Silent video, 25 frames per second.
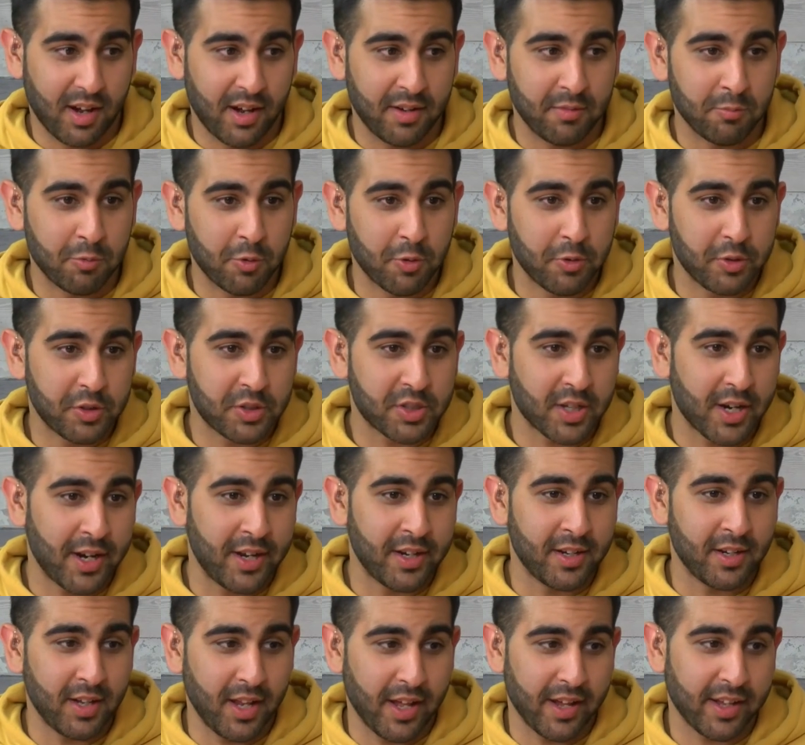And we were trying
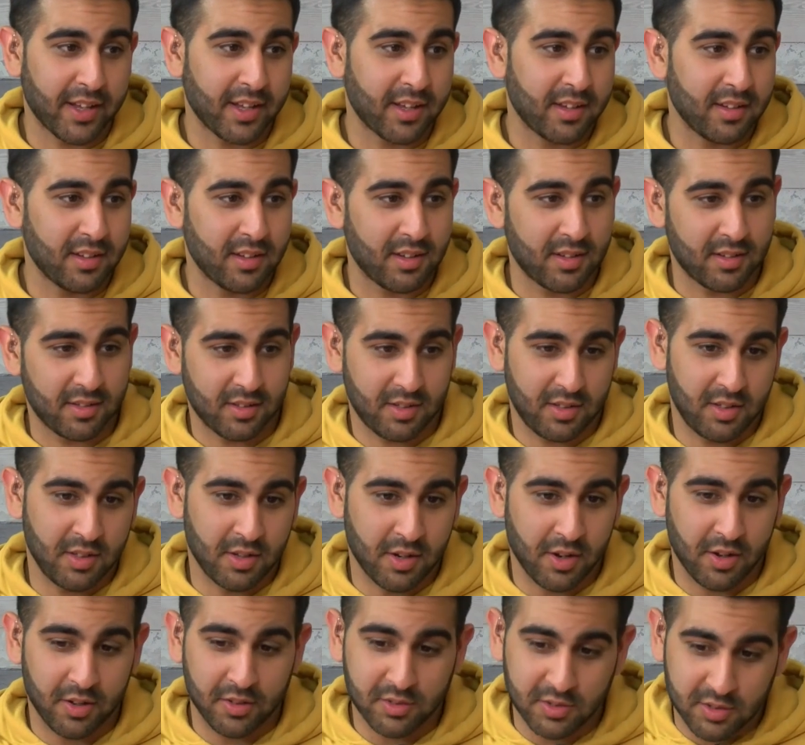to like, you
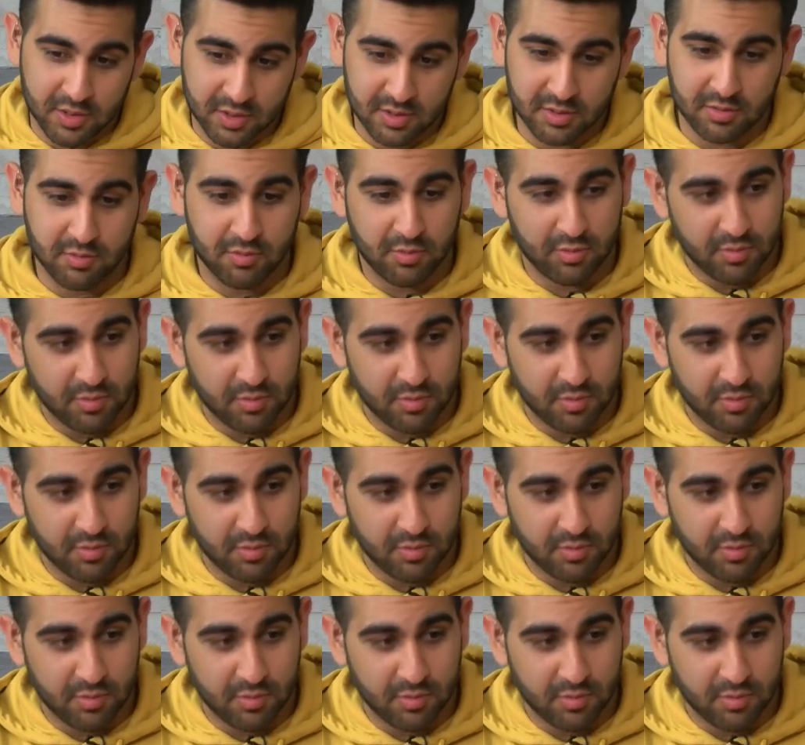know, just